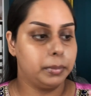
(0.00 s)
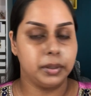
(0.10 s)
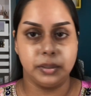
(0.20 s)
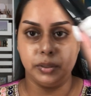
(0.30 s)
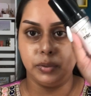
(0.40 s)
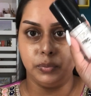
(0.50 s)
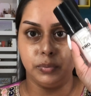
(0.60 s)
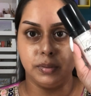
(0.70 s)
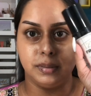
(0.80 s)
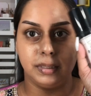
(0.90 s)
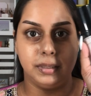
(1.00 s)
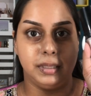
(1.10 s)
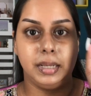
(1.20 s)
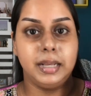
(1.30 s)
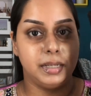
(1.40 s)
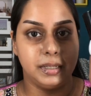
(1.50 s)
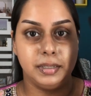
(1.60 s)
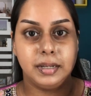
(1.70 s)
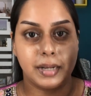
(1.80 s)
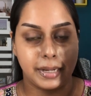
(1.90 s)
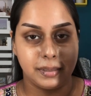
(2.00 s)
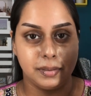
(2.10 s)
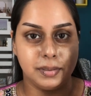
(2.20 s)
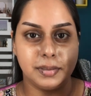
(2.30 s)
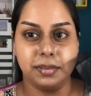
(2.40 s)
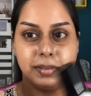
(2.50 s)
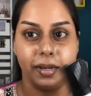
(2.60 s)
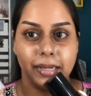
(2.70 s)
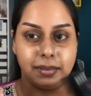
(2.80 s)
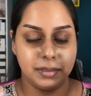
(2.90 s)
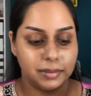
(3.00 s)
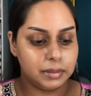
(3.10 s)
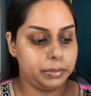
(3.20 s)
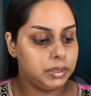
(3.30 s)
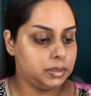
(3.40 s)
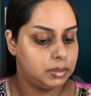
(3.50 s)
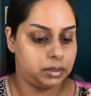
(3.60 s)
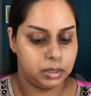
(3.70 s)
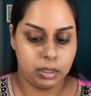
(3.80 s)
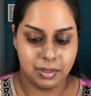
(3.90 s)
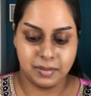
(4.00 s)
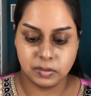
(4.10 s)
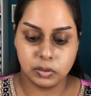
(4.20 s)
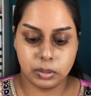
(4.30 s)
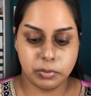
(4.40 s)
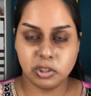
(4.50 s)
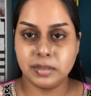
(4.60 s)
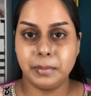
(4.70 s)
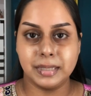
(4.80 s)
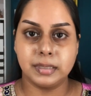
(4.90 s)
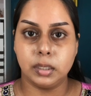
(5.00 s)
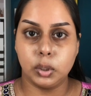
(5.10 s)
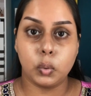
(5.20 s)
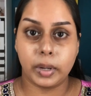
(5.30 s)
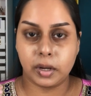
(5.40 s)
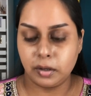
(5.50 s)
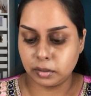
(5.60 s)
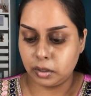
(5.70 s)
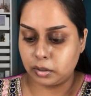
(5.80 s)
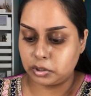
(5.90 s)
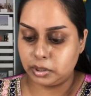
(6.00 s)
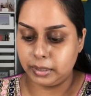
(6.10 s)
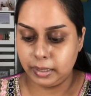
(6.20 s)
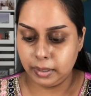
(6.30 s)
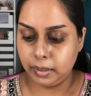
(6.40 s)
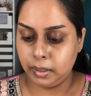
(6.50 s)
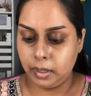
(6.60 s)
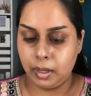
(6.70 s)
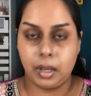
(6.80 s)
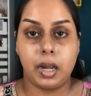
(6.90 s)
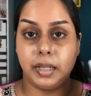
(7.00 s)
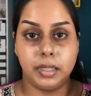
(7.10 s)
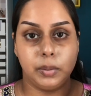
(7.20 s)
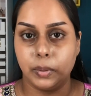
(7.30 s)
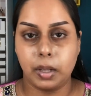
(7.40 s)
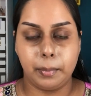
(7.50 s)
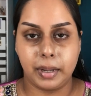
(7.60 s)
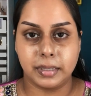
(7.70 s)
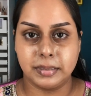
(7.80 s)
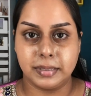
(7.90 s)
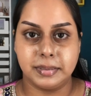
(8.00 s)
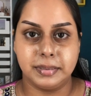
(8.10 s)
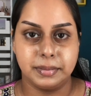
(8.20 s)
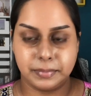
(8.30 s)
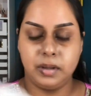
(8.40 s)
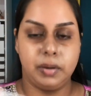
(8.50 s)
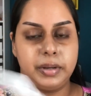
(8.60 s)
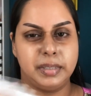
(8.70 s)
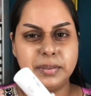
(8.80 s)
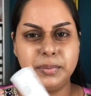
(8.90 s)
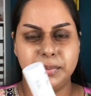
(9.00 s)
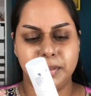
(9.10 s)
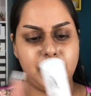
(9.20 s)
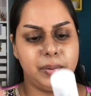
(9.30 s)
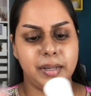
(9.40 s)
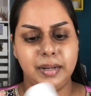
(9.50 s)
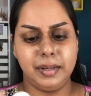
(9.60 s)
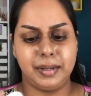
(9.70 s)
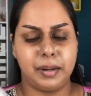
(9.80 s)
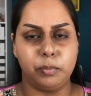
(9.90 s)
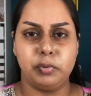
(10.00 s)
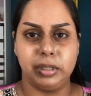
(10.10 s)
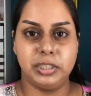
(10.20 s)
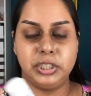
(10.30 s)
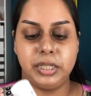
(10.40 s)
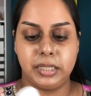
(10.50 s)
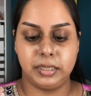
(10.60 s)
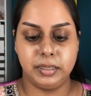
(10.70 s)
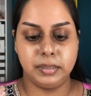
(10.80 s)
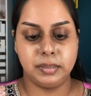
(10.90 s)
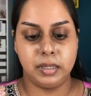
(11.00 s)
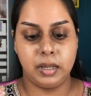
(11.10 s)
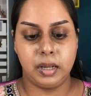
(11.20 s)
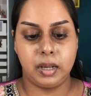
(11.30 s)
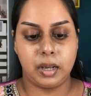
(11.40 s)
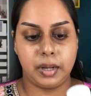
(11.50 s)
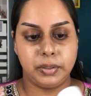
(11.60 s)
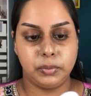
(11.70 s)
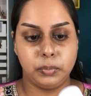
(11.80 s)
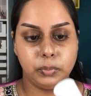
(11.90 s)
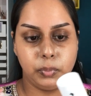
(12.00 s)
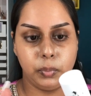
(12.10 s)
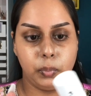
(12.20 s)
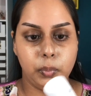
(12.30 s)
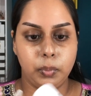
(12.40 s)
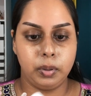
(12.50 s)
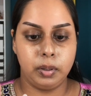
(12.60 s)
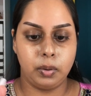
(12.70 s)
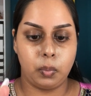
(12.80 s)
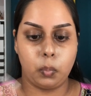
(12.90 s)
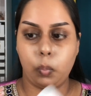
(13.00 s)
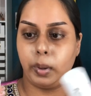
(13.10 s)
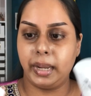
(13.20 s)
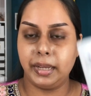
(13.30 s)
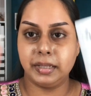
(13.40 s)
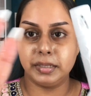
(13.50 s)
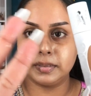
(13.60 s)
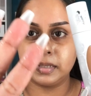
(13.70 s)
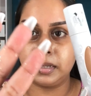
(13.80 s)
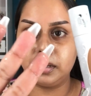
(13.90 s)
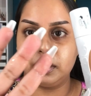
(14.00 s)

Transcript: gonna use the LA Girl lightener to lighten this a bit. So let me just mix a little quick concoction here, and then we'll come back and test it. Okay, so now that I'm really shaking it, I don't know where this like